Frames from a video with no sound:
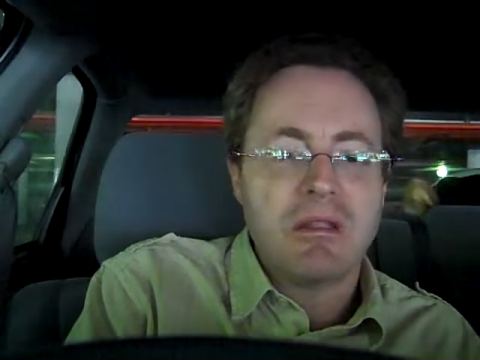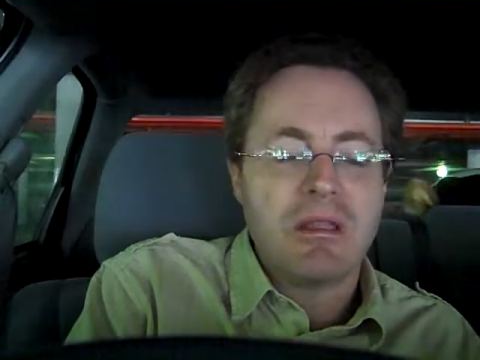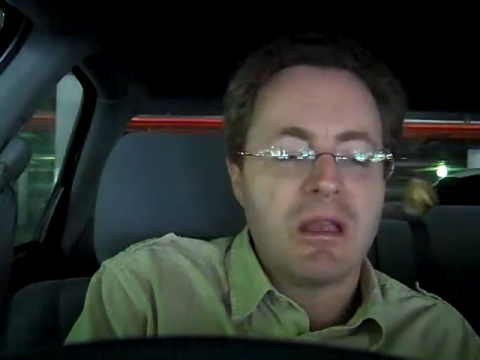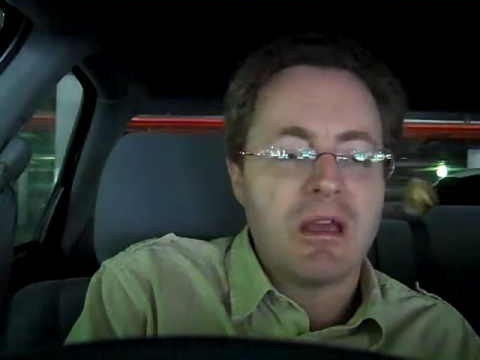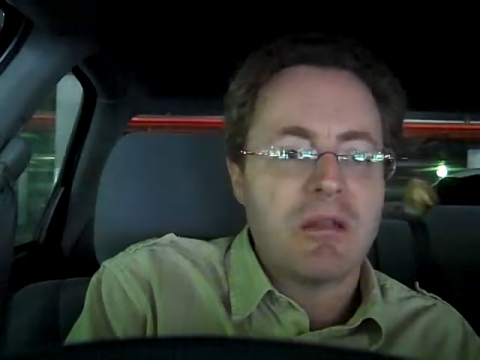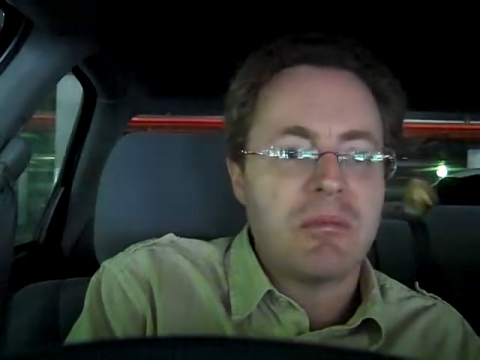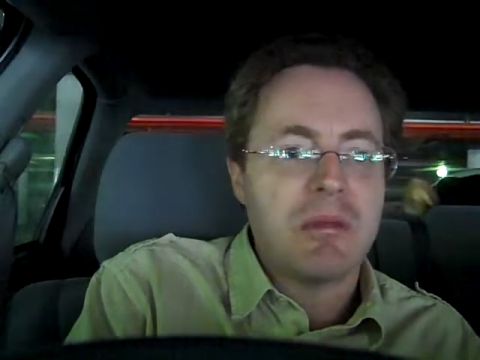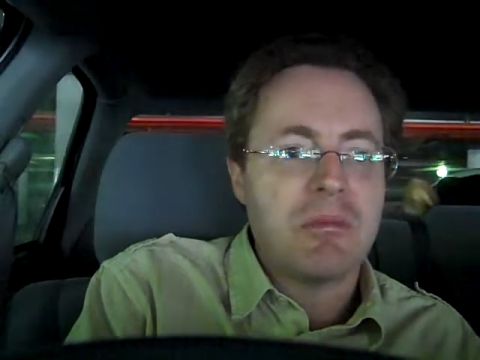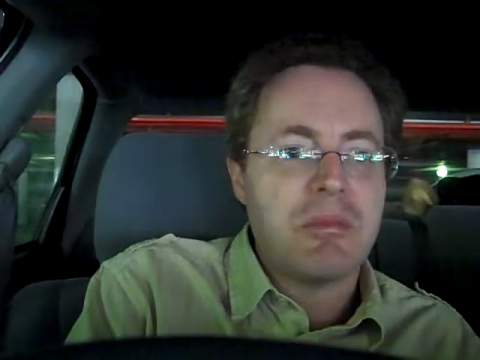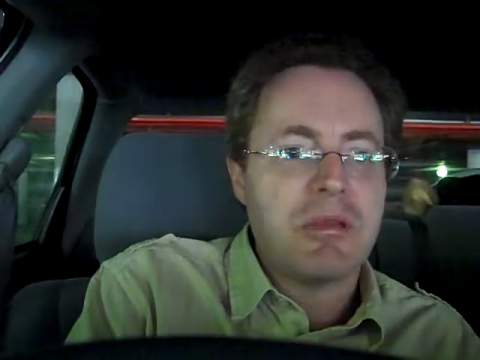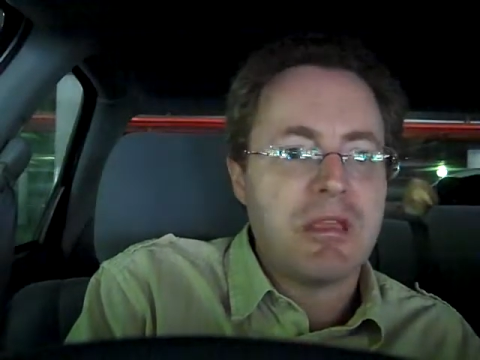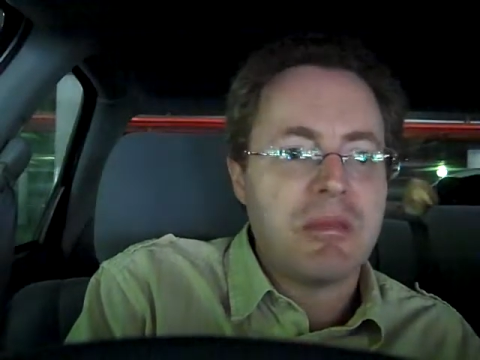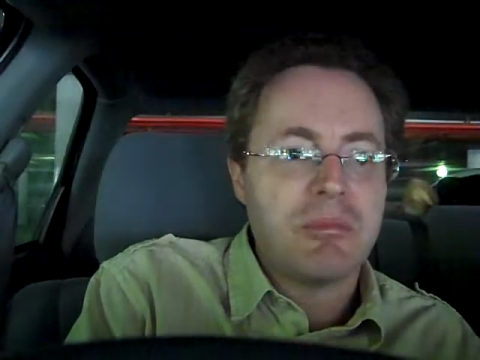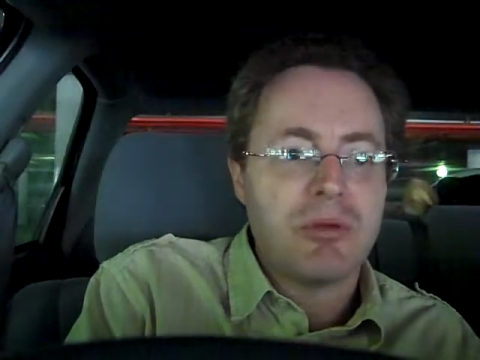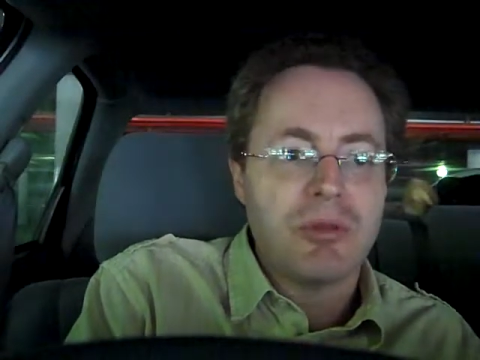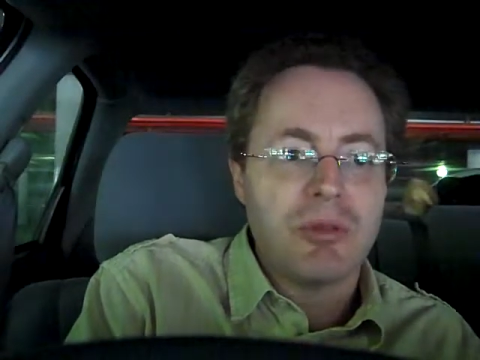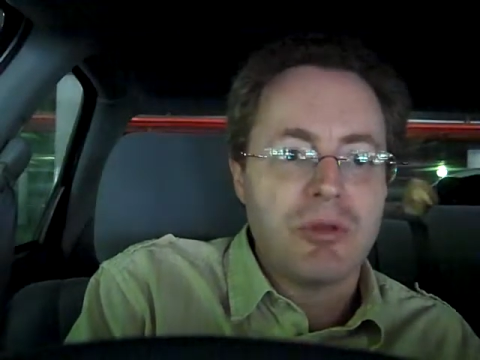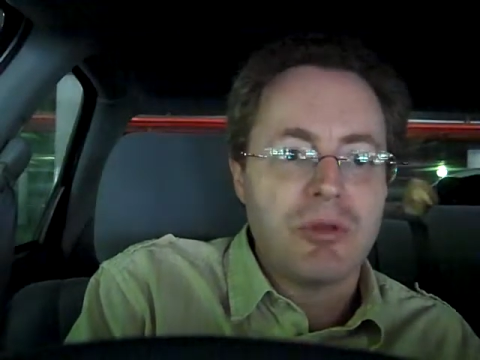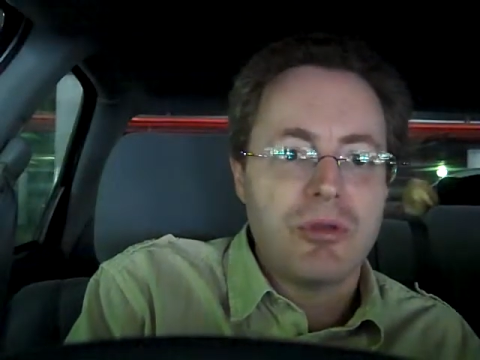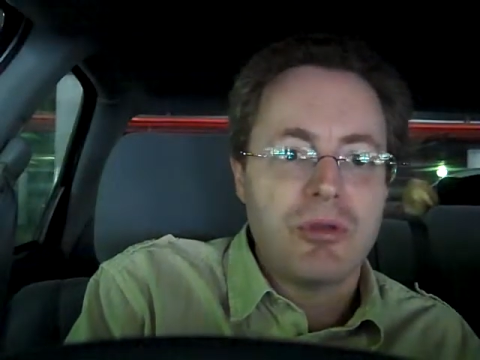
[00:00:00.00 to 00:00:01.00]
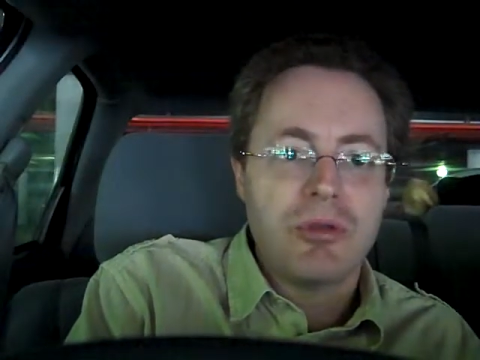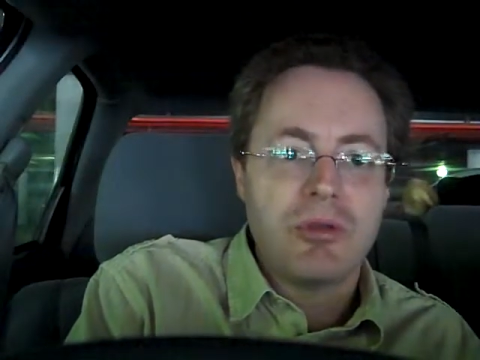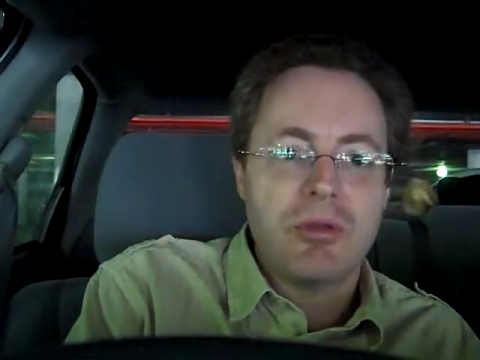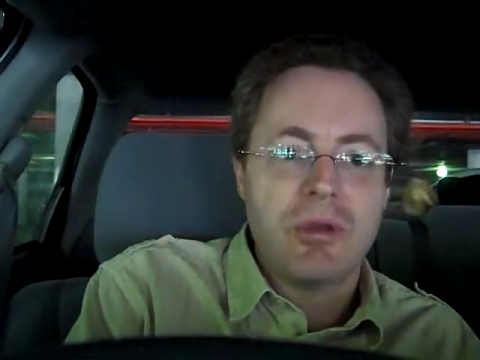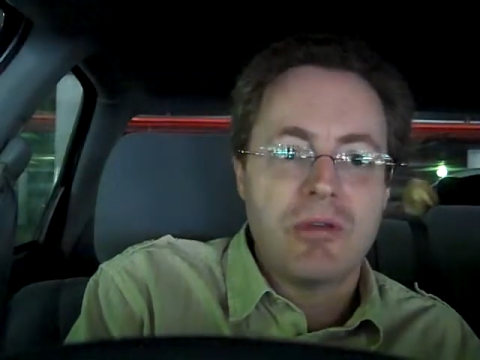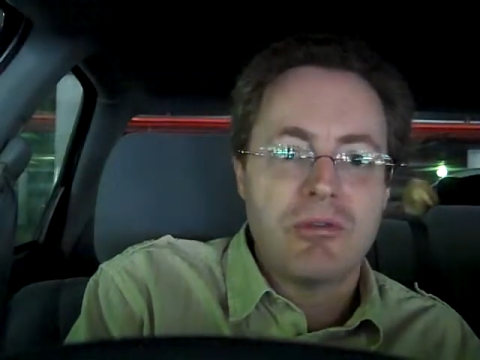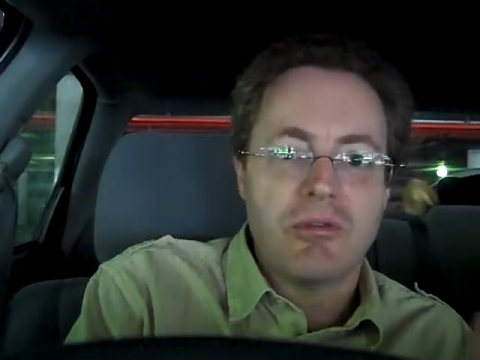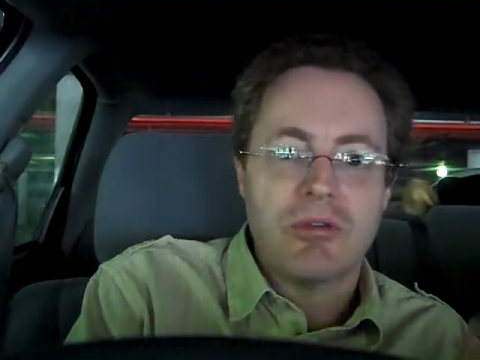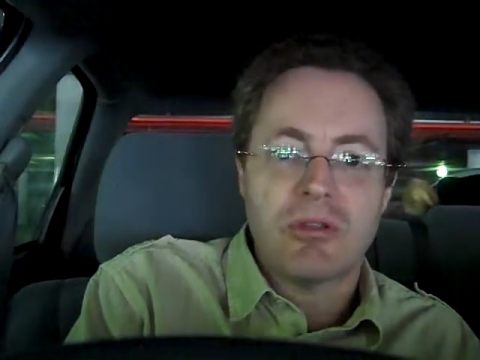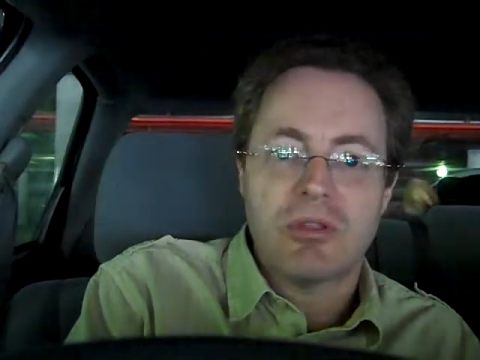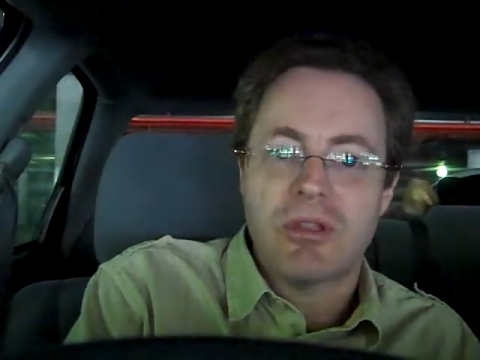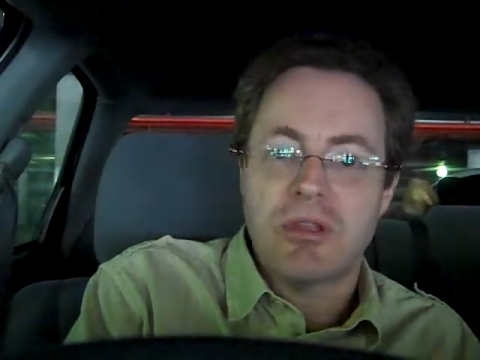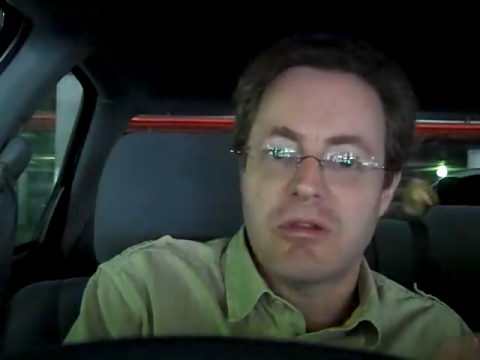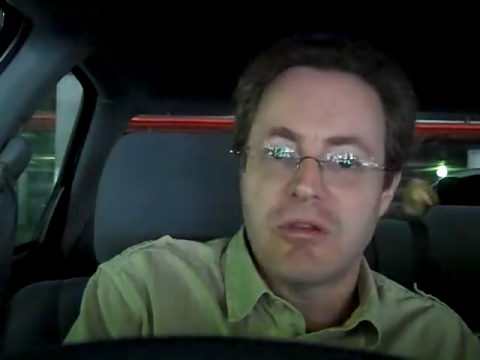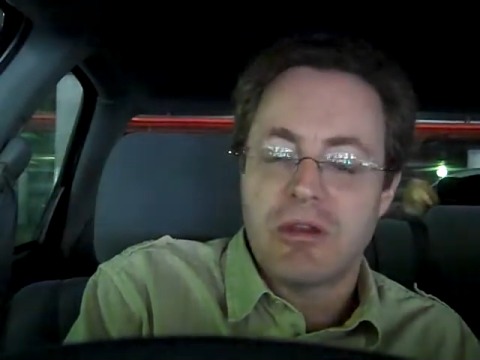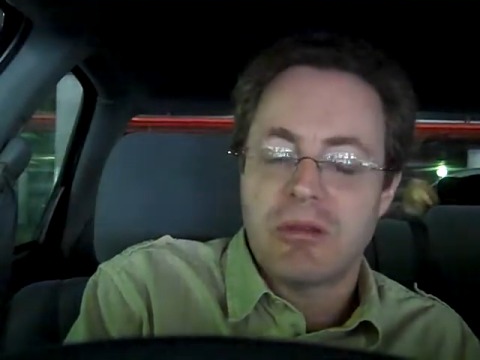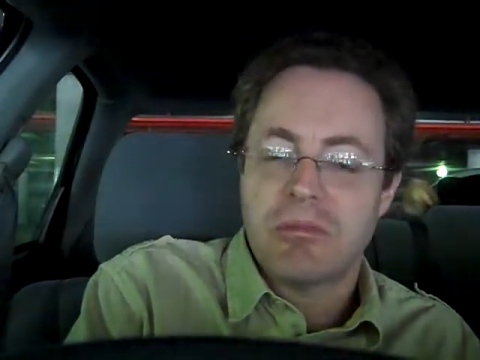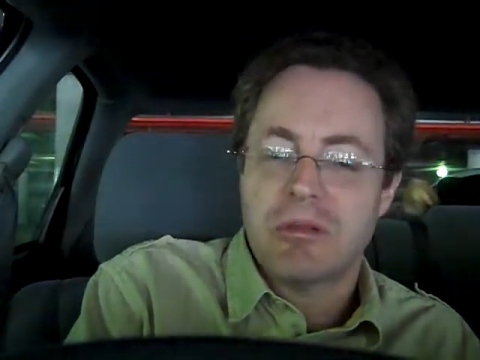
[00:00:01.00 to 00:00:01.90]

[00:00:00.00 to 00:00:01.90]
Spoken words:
They're going to be people who have got their own